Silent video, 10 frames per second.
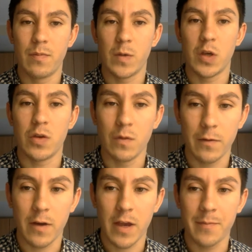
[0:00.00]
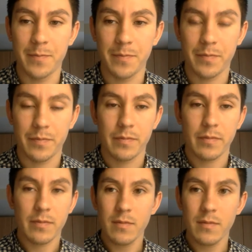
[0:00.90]
cue for him,
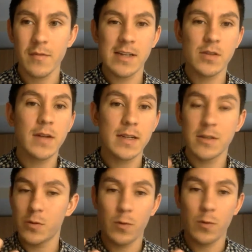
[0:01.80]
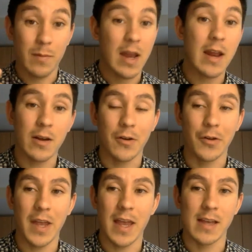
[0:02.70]
and so that's just what I'm getting all
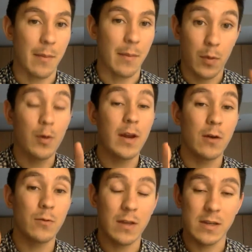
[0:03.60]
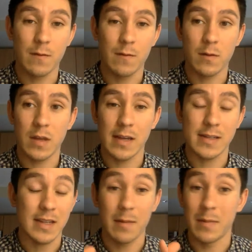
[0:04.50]
day. Is I put out these different
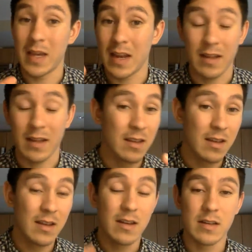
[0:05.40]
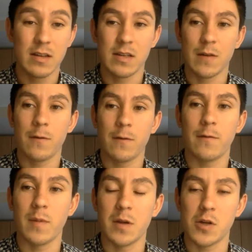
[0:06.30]
things and I'm getting different
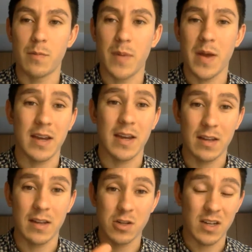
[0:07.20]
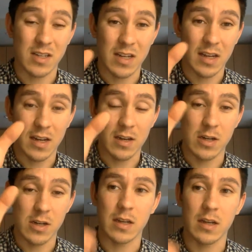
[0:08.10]
information back and then adjusting and
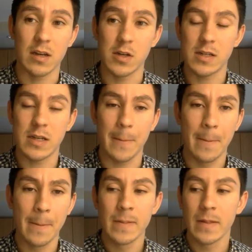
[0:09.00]
adjusting and adjusting,